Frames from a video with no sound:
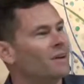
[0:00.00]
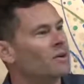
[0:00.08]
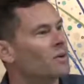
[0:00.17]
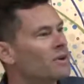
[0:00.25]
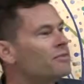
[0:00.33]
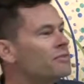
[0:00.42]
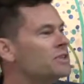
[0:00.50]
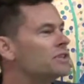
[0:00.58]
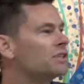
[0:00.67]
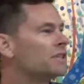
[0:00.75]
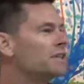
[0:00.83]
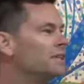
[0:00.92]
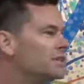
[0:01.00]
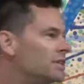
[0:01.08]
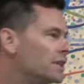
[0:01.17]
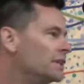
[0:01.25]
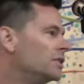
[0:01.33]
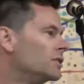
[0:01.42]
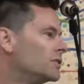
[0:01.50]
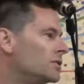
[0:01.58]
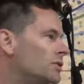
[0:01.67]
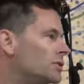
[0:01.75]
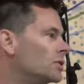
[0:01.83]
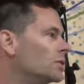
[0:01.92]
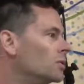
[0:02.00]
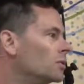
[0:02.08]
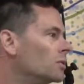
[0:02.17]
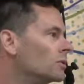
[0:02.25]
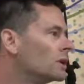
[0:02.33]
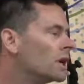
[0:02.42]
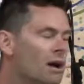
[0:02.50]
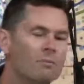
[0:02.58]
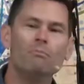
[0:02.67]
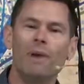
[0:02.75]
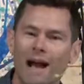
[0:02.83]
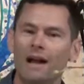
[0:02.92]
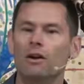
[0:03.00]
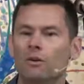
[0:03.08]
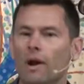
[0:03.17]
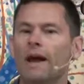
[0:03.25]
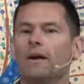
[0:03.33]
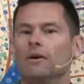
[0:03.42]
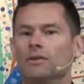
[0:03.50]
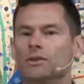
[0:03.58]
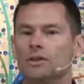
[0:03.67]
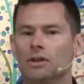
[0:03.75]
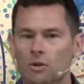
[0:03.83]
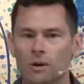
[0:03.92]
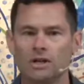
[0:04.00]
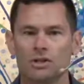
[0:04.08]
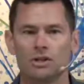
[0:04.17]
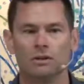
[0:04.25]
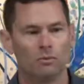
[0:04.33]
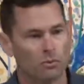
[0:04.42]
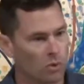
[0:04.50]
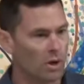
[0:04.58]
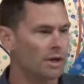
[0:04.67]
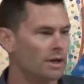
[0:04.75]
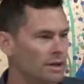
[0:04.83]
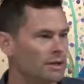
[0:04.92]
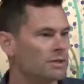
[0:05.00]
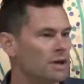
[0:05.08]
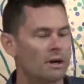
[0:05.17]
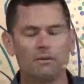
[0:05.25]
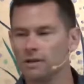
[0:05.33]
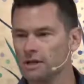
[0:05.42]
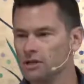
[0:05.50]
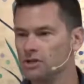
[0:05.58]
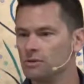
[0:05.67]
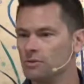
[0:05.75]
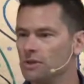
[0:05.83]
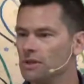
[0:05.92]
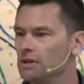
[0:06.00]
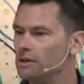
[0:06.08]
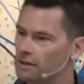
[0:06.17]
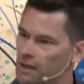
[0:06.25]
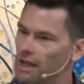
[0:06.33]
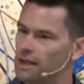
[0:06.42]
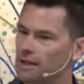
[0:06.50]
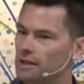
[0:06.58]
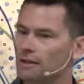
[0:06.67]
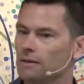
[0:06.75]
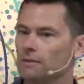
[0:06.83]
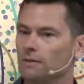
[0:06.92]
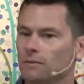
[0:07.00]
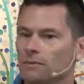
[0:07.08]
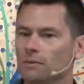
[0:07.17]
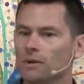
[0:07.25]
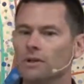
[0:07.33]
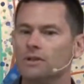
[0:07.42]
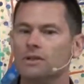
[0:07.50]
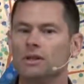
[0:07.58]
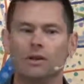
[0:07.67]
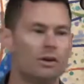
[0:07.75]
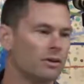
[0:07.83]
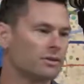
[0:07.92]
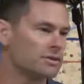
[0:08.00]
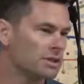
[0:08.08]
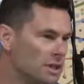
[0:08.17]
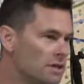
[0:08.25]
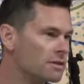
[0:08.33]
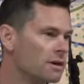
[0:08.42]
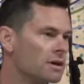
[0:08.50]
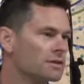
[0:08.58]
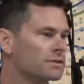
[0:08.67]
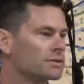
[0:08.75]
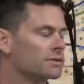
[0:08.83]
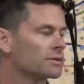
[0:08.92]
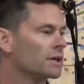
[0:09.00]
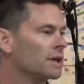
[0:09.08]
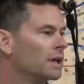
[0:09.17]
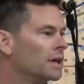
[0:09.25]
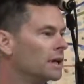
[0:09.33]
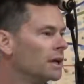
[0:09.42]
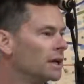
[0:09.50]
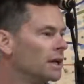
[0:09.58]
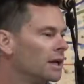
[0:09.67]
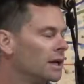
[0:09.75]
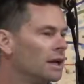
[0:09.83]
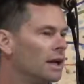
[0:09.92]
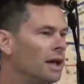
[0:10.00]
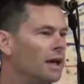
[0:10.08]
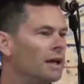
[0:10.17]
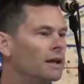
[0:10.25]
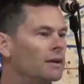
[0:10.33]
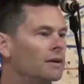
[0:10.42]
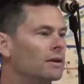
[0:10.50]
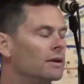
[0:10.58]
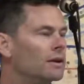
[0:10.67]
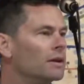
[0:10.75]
What if we just continued to come back around to the question, what is our relationship with the earth like? What is the earth's ethos? And